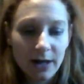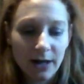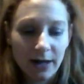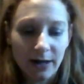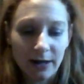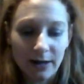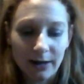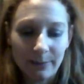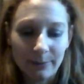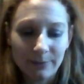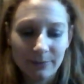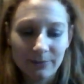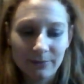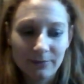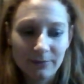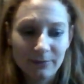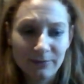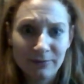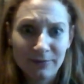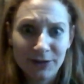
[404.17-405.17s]
Um,
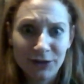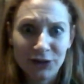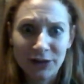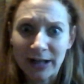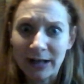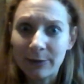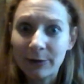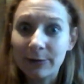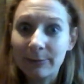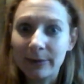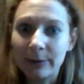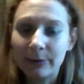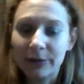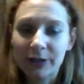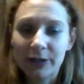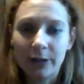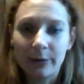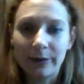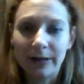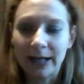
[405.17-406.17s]
share with me
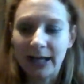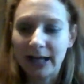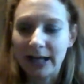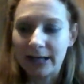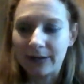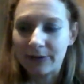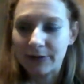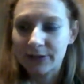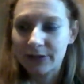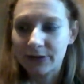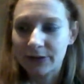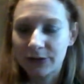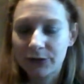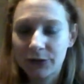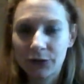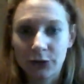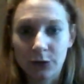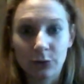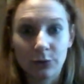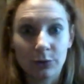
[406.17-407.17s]
what's going on. This is
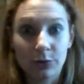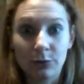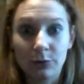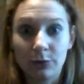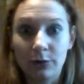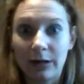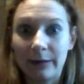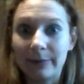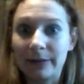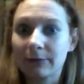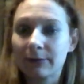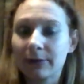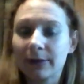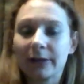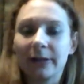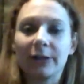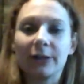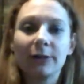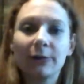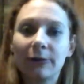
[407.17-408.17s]
so cool. I mean,
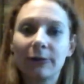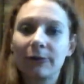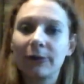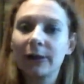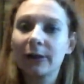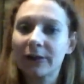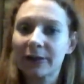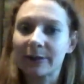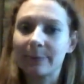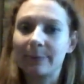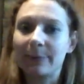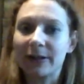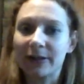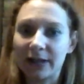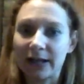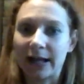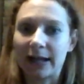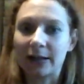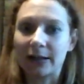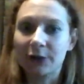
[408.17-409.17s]
really, do you feel this
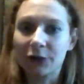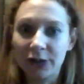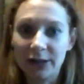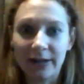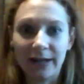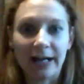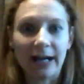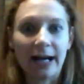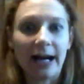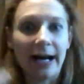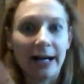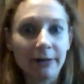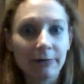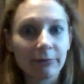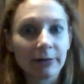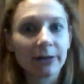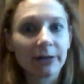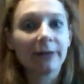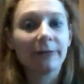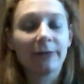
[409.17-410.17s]
buzzing energy? Like, I
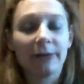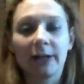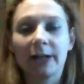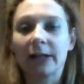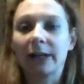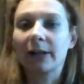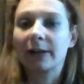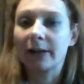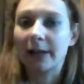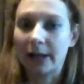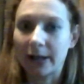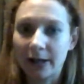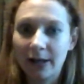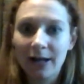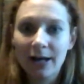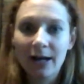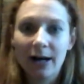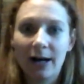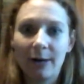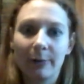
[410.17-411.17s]
really feel like it. Like,
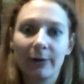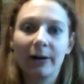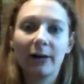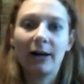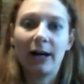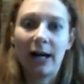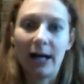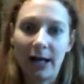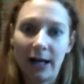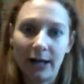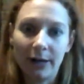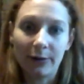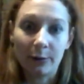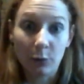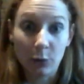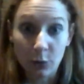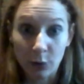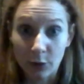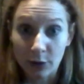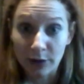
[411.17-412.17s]
we're on the
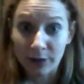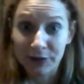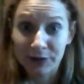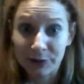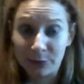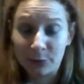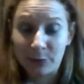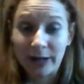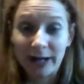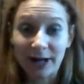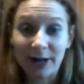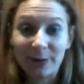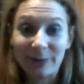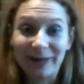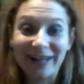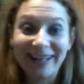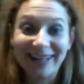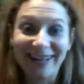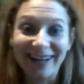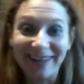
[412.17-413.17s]
horse. Where are
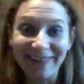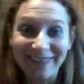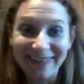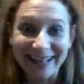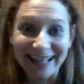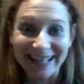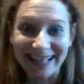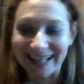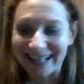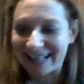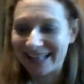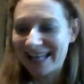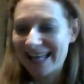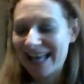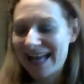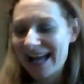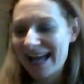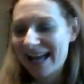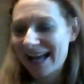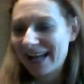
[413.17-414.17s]
we going?
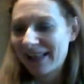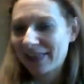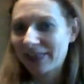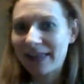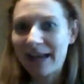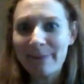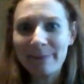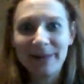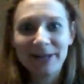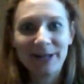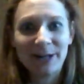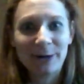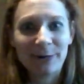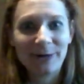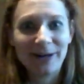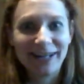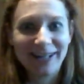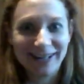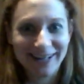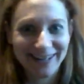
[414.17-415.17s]
Let me know
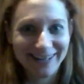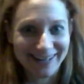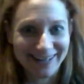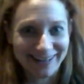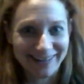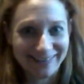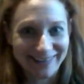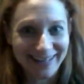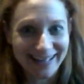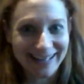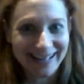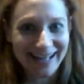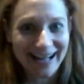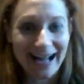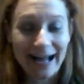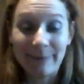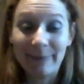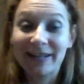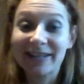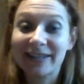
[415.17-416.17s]
where you're going.
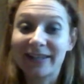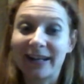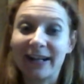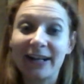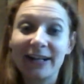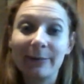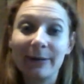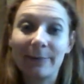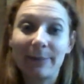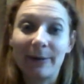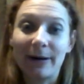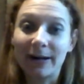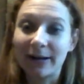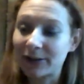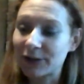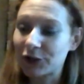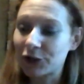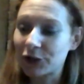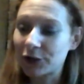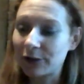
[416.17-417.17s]
I'm excited to be a part of
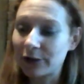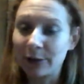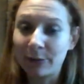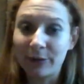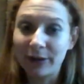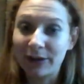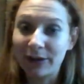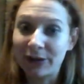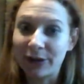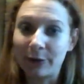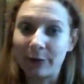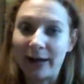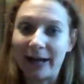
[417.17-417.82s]
this journey with you.